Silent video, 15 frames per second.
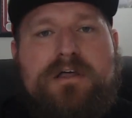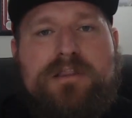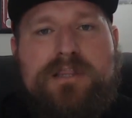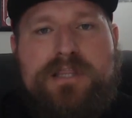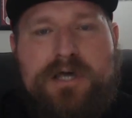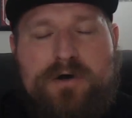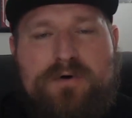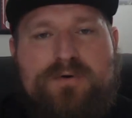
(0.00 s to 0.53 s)

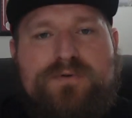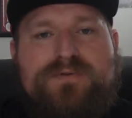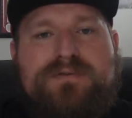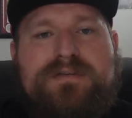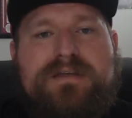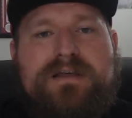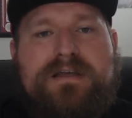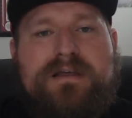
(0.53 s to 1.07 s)
those
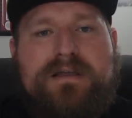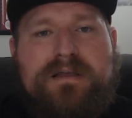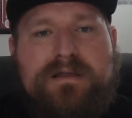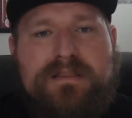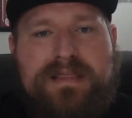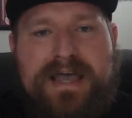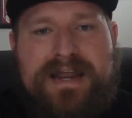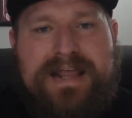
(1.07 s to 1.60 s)

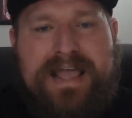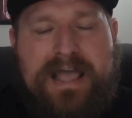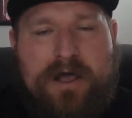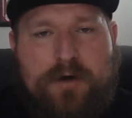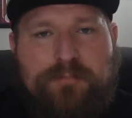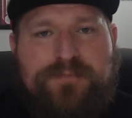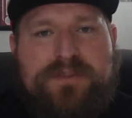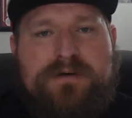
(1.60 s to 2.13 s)
that
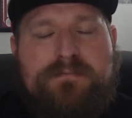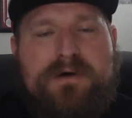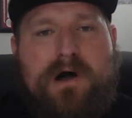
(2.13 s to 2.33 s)
help them